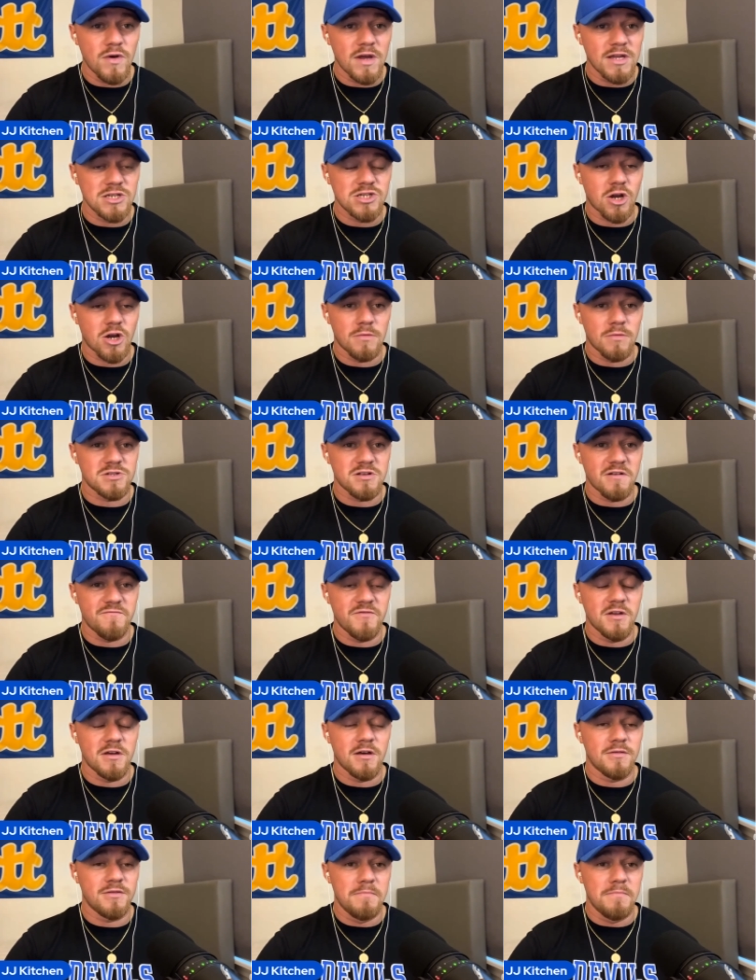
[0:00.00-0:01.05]
in terms of
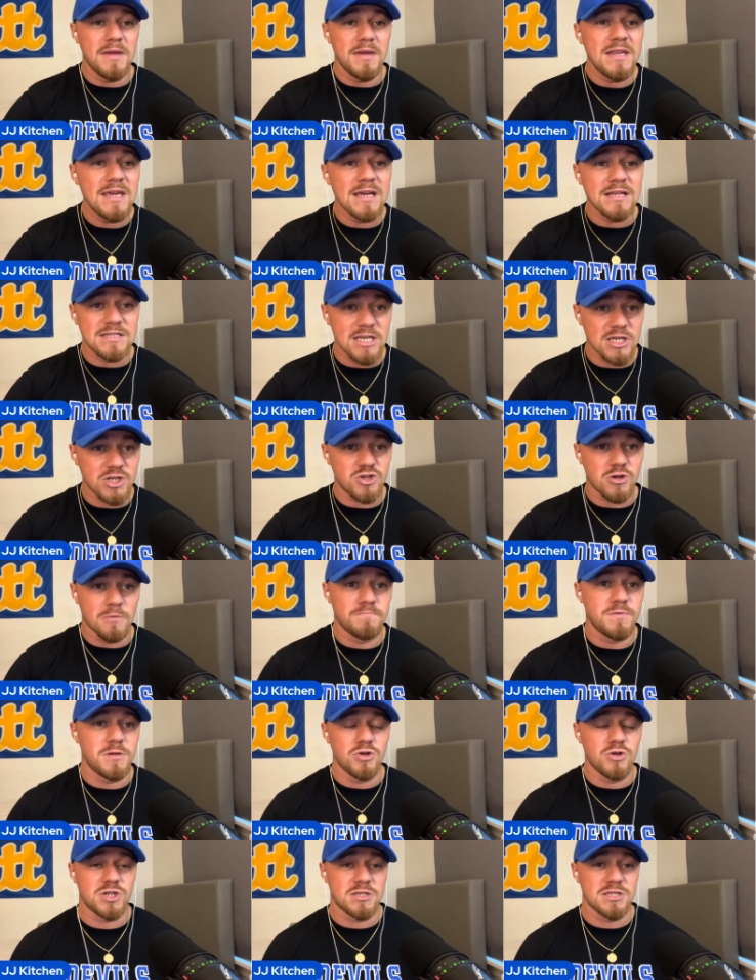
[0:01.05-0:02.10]
the the media
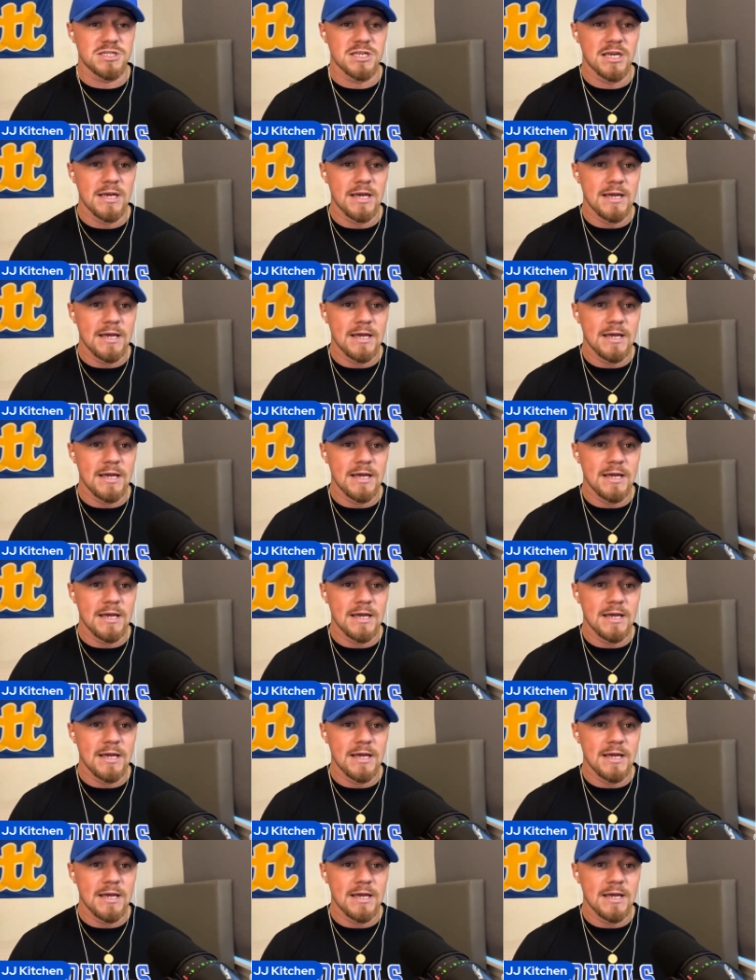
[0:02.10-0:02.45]
distributions.